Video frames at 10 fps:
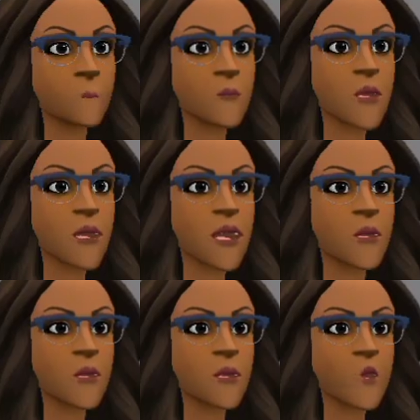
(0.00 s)
I
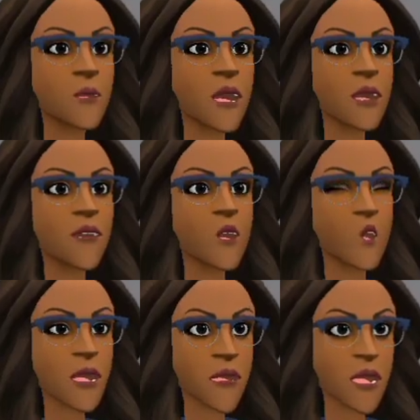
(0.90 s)
realize you believe
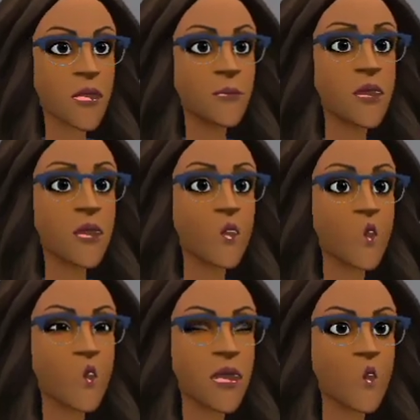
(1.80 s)
you're invincible
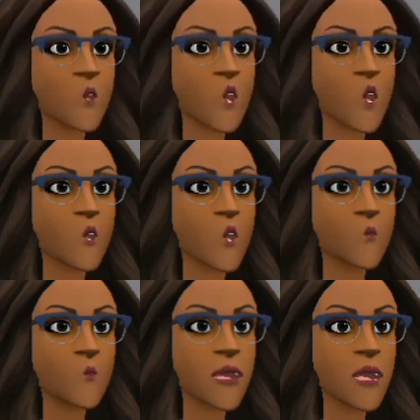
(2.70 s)
due to your God
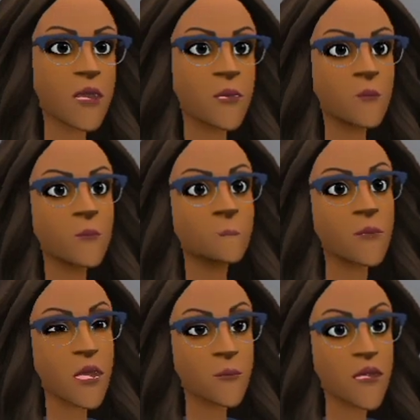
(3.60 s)
complex,
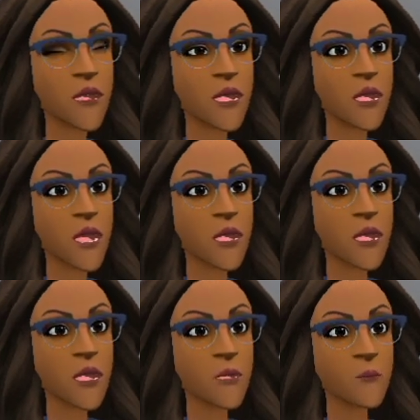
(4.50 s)
but I'm afraid it
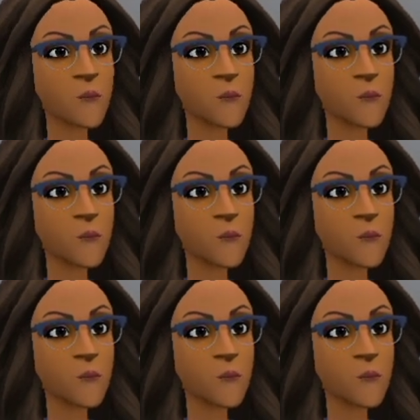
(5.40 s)
is.